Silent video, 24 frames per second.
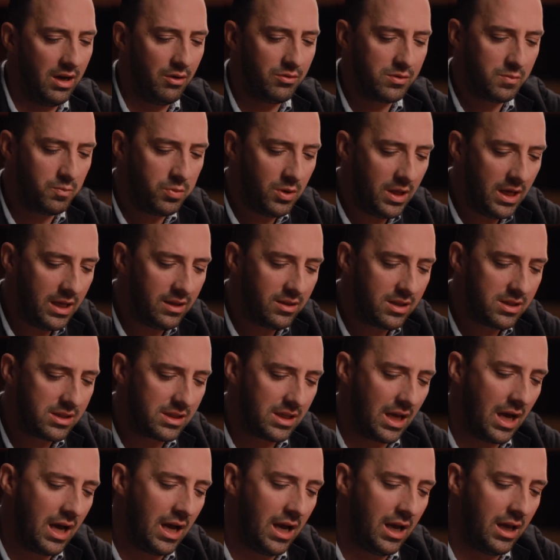and I was playing this
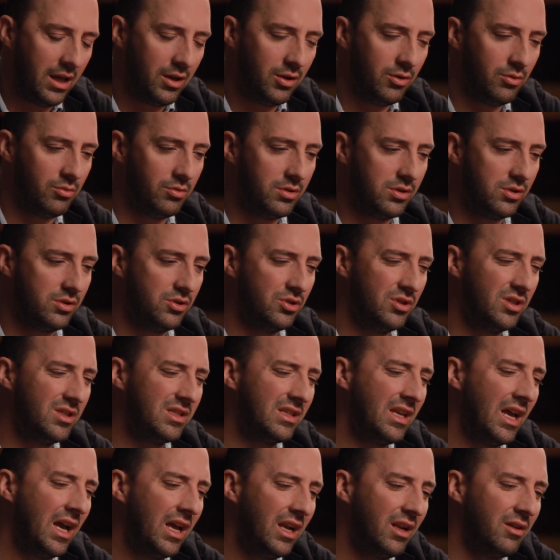guy who was just
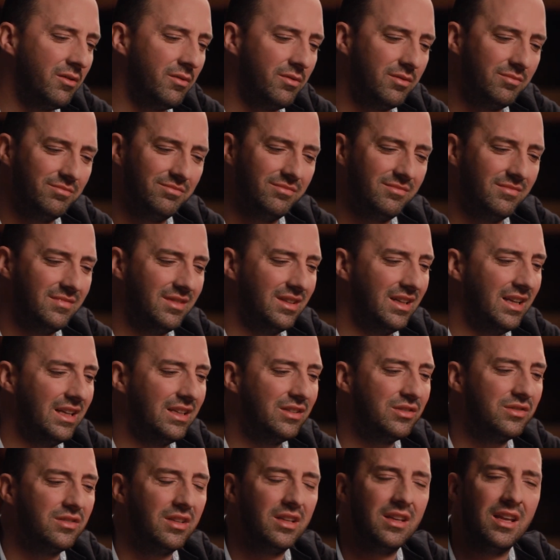kind of, I
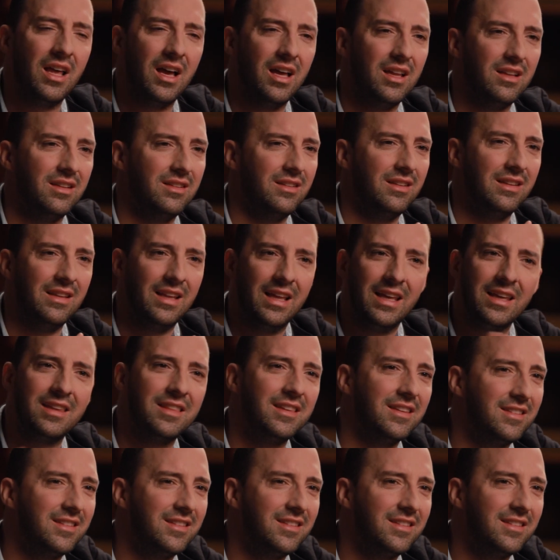just did not like